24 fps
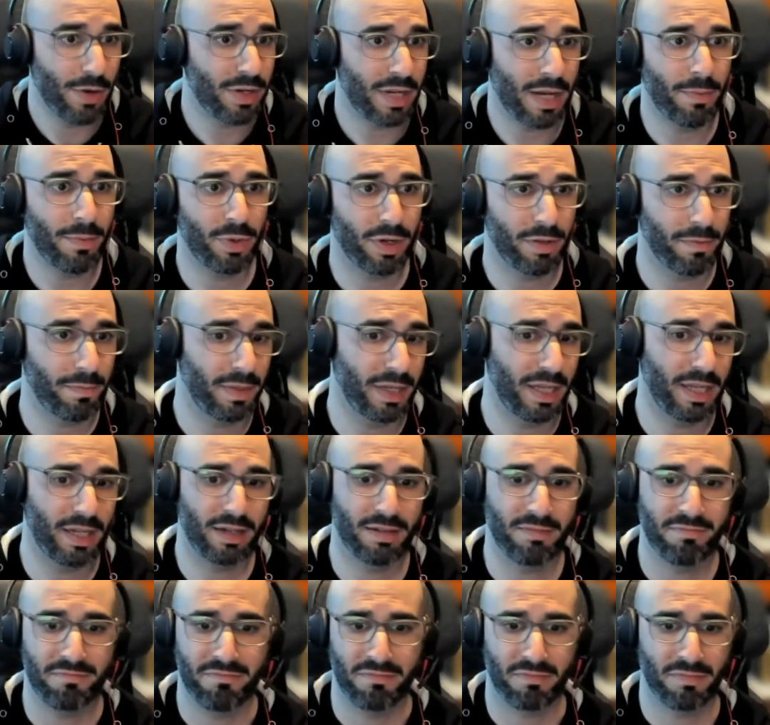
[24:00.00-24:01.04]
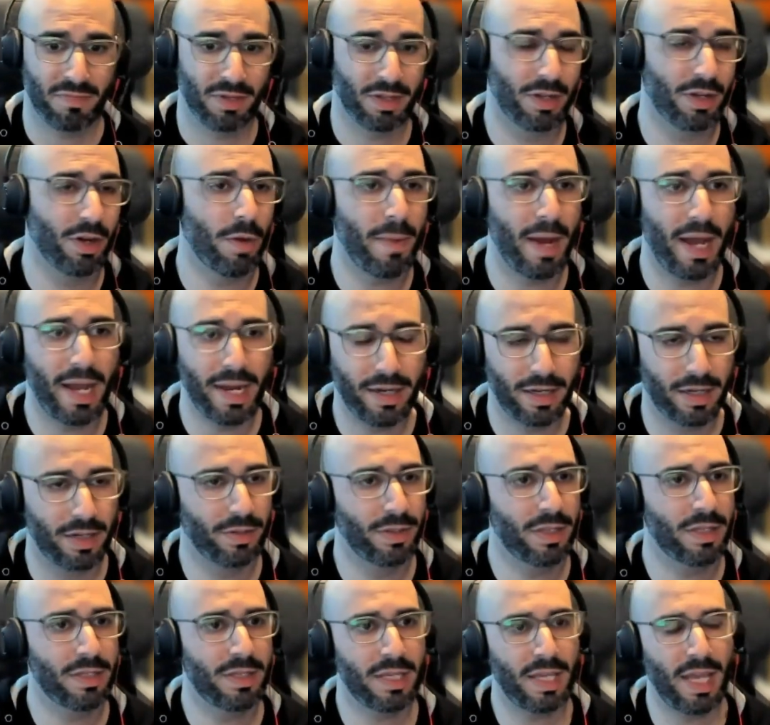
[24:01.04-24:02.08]
outcome would have been go back, do
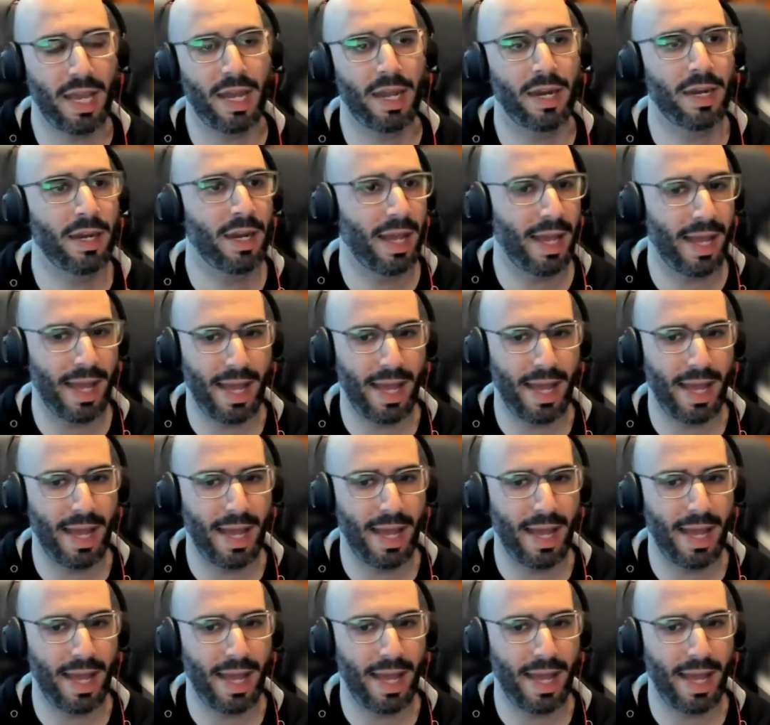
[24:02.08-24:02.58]
this again,